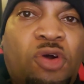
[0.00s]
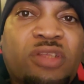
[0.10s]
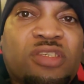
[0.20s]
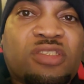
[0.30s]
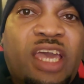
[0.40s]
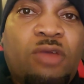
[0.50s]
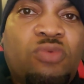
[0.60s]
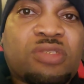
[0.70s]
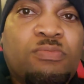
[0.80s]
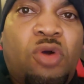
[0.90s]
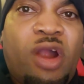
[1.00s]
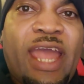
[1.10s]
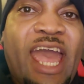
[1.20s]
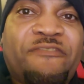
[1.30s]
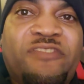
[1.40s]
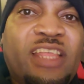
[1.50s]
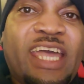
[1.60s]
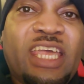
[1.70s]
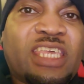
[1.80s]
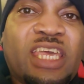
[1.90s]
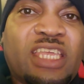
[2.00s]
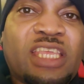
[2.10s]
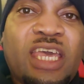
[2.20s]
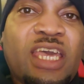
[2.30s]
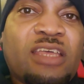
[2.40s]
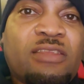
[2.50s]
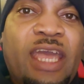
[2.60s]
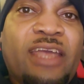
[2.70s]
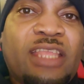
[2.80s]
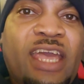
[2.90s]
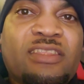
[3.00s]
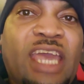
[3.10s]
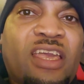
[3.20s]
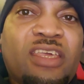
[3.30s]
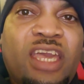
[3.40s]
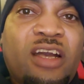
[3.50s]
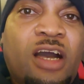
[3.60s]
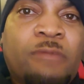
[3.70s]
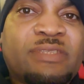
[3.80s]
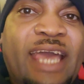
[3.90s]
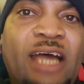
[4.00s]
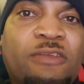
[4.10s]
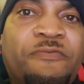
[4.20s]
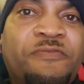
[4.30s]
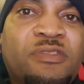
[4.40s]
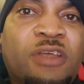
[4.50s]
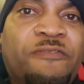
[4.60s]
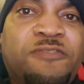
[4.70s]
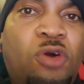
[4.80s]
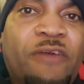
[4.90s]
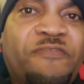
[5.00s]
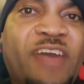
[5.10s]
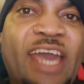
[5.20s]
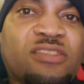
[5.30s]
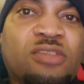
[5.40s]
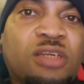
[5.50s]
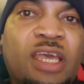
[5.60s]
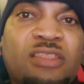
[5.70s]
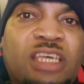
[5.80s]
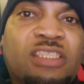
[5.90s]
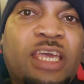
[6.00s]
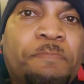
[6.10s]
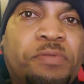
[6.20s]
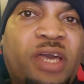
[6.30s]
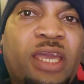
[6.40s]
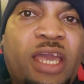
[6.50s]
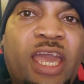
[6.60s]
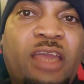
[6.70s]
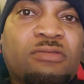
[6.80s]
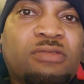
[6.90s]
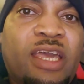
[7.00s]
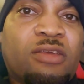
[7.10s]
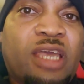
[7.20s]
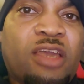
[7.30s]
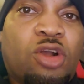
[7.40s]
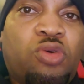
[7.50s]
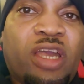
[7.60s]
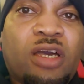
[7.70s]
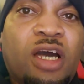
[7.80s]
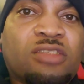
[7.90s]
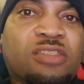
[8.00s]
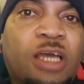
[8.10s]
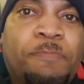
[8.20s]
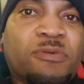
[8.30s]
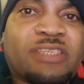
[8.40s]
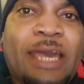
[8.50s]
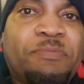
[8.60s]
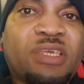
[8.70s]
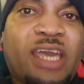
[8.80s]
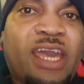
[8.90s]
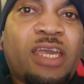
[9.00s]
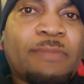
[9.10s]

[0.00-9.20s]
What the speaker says: State was more athletic and they can get up down the floor faster. That they play a quick tempo type of game